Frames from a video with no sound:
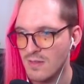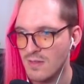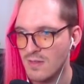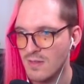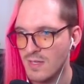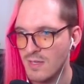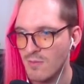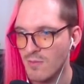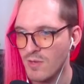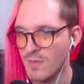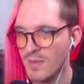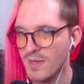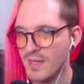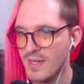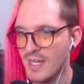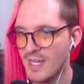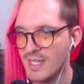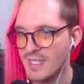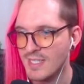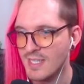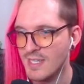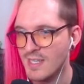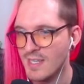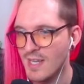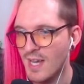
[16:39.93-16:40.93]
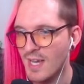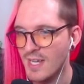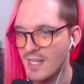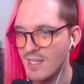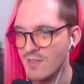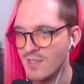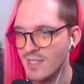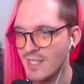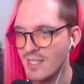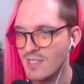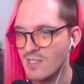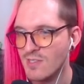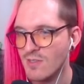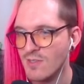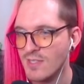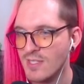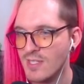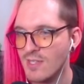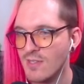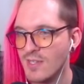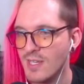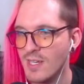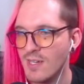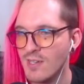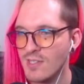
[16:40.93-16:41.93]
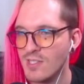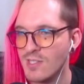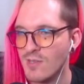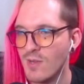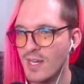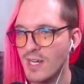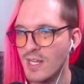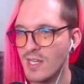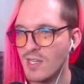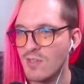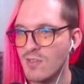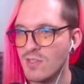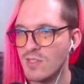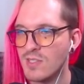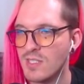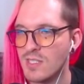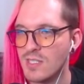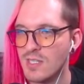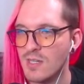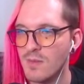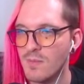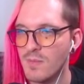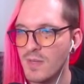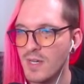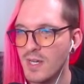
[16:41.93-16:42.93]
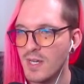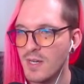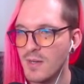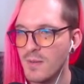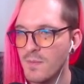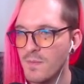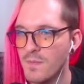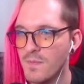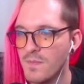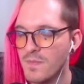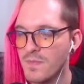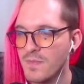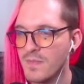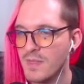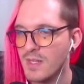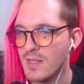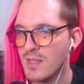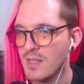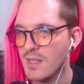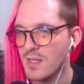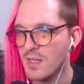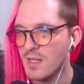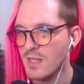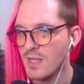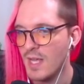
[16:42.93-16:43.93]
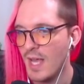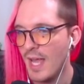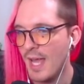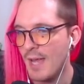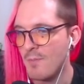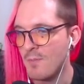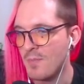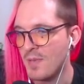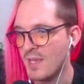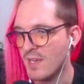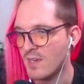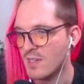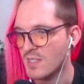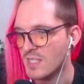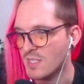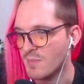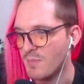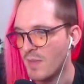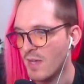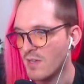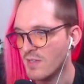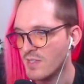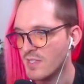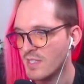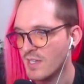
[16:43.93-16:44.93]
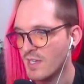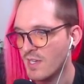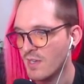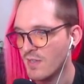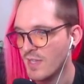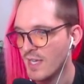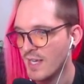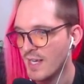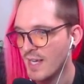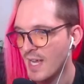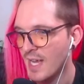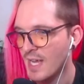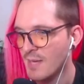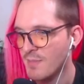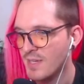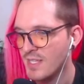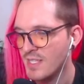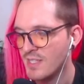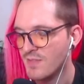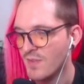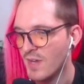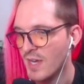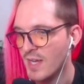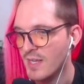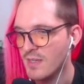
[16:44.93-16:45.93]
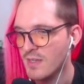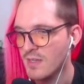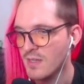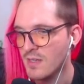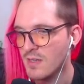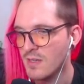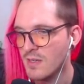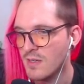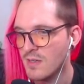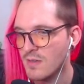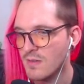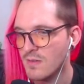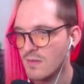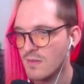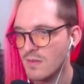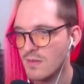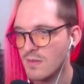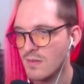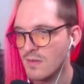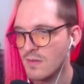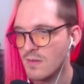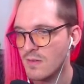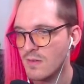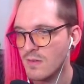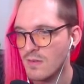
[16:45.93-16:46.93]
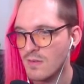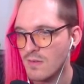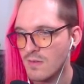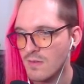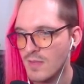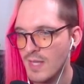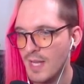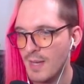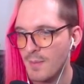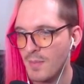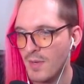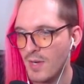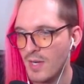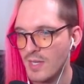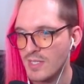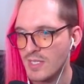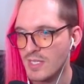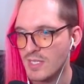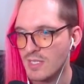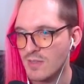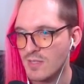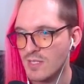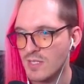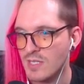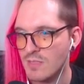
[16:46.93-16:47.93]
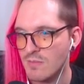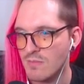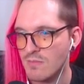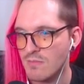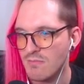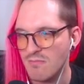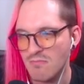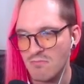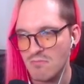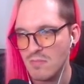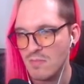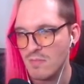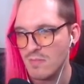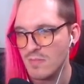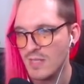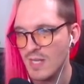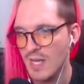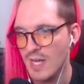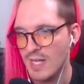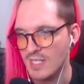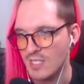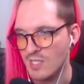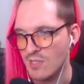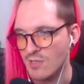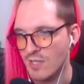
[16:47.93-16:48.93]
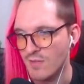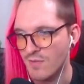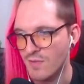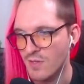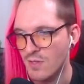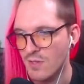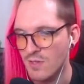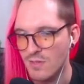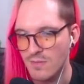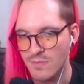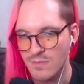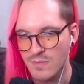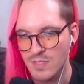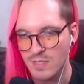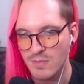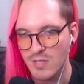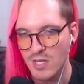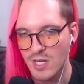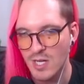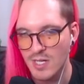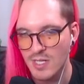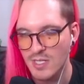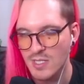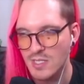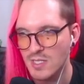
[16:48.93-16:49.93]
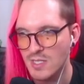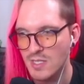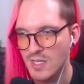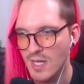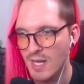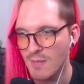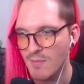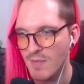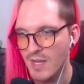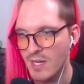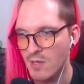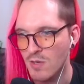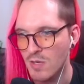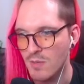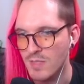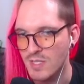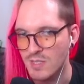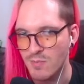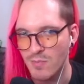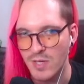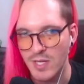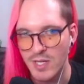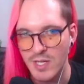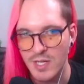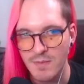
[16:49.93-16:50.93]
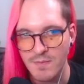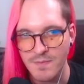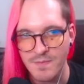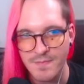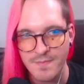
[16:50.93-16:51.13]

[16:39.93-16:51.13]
Would have been nice to not use that soul steal here so I could use some MP on spells to kill that guy, but it's fine. That boss is not too difficult, to be honest, and my equipment's pretty good.